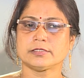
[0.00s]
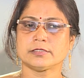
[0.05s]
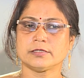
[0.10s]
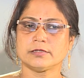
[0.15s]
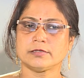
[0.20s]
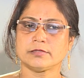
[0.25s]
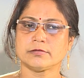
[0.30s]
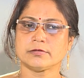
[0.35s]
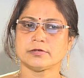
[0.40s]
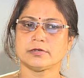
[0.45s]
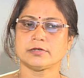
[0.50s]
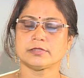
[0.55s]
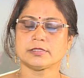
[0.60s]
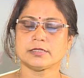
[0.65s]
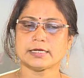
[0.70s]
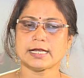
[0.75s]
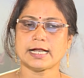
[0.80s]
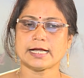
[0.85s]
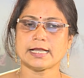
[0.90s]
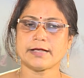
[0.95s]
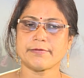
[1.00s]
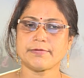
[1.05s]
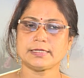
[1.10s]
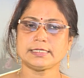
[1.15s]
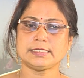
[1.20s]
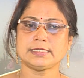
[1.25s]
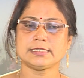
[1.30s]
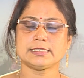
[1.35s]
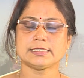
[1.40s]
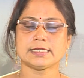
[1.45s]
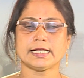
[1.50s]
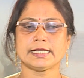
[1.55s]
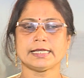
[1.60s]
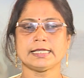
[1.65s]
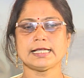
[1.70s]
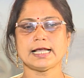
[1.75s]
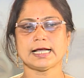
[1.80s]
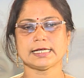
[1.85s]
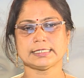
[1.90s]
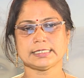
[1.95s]
the database is getting
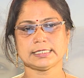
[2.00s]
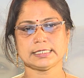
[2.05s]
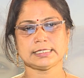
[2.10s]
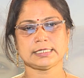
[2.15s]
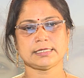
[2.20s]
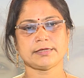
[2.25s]
accessed